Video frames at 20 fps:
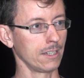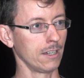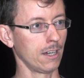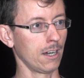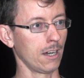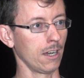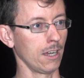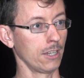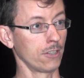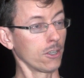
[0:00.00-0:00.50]

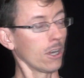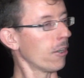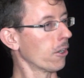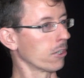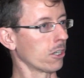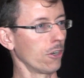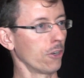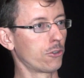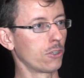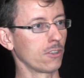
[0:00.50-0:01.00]

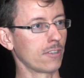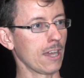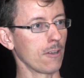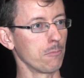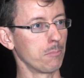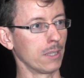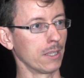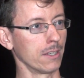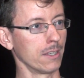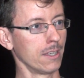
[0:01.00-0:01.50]
entire countries
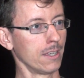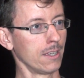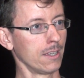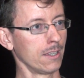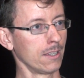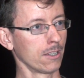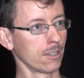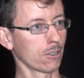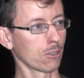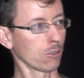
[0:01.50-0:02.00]
have been
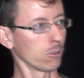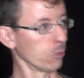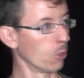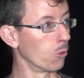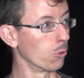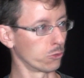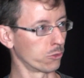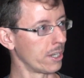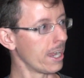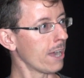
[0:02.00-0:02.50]

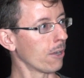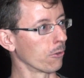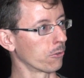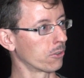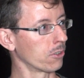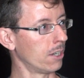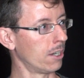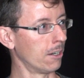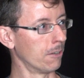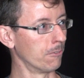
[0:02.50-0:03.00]
closed
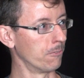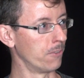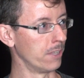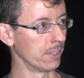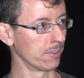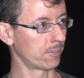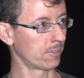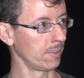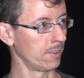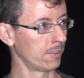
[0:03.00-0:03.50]
out of
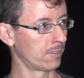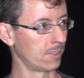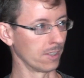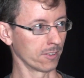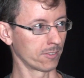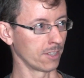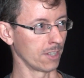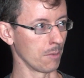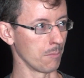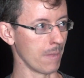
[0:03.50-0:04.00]
this
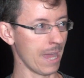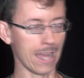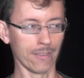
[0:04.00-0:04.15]
system,